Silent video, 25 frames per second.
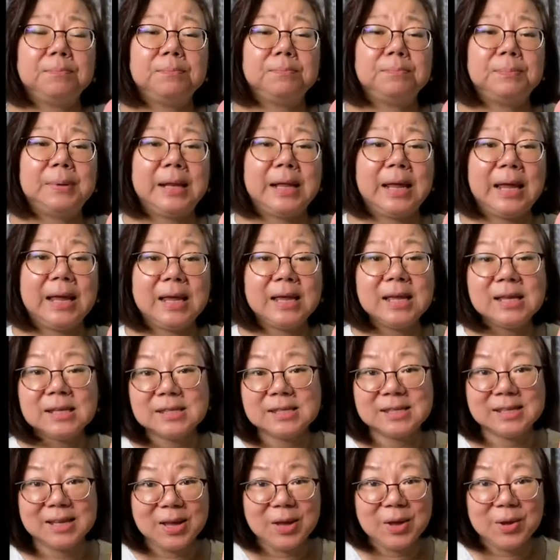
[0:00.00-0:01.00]
play
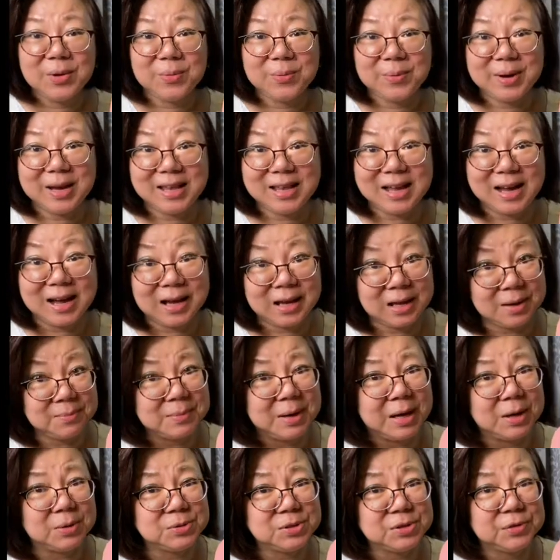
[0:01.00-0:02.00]
it when I'm
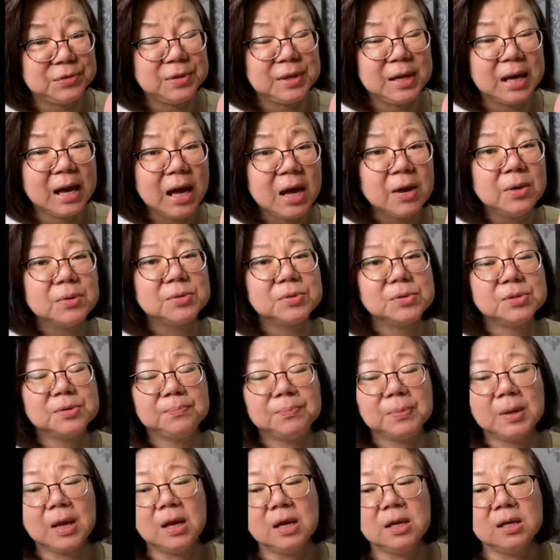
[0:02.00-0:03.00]
out of the house.
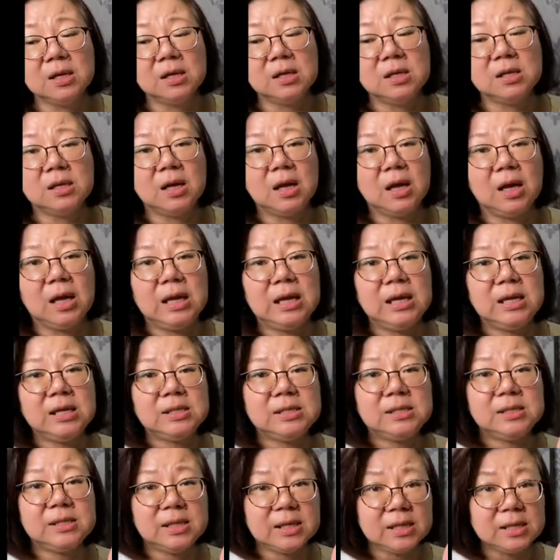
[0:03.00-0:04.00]

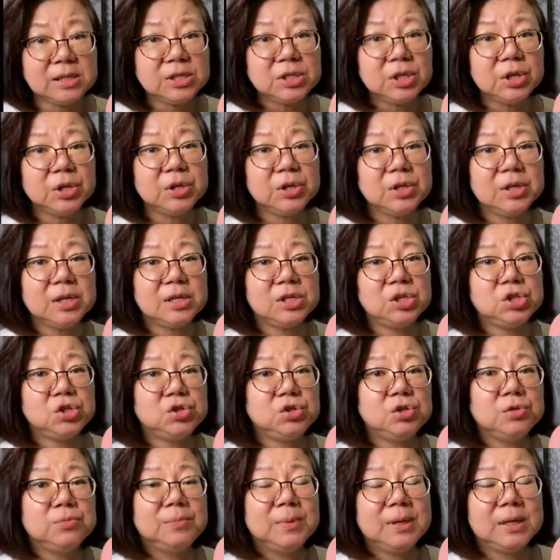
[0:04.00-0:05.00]
Is this a good
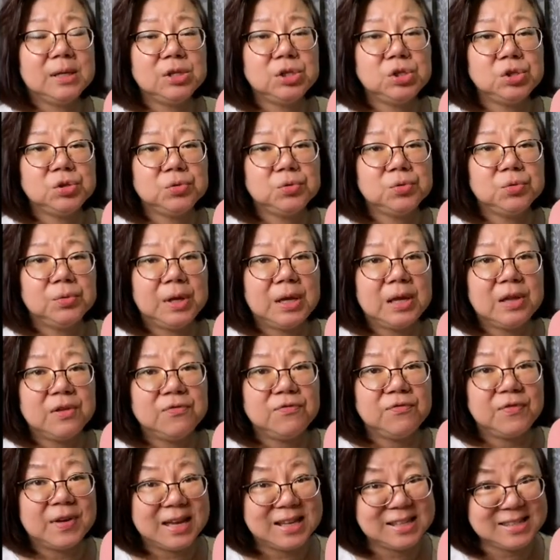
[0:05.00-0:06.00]
instrument to
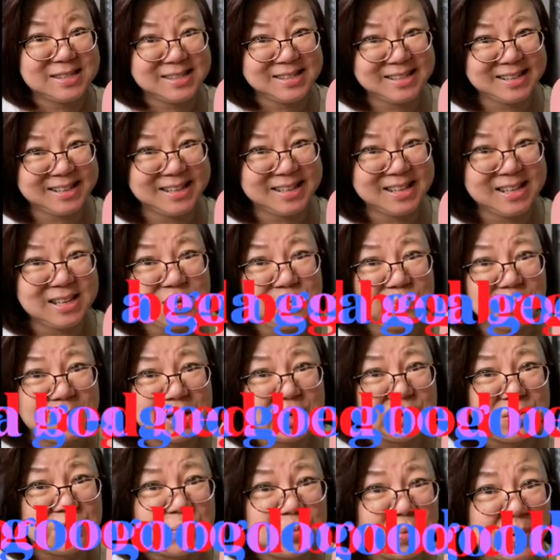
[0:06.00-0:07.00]
invest in
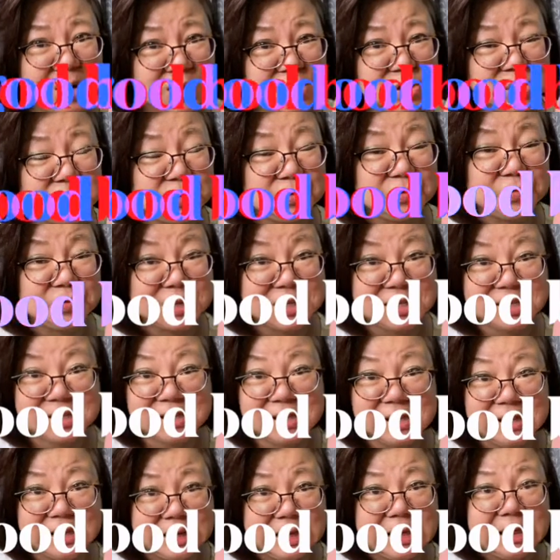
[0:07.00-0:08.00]
when you want to
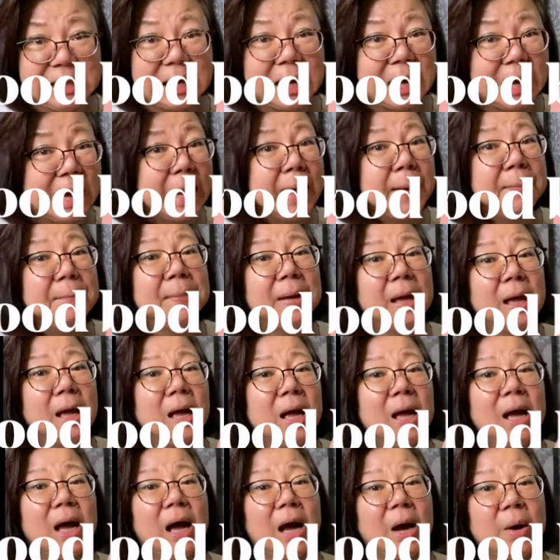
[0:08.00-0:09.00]
first learn the harp?
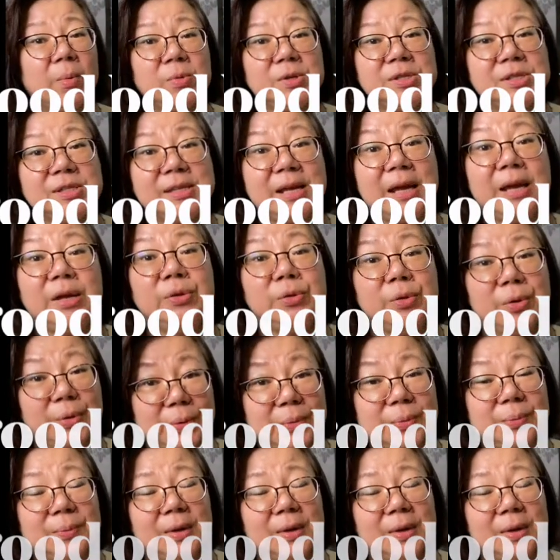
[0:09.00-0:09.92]
I would say no.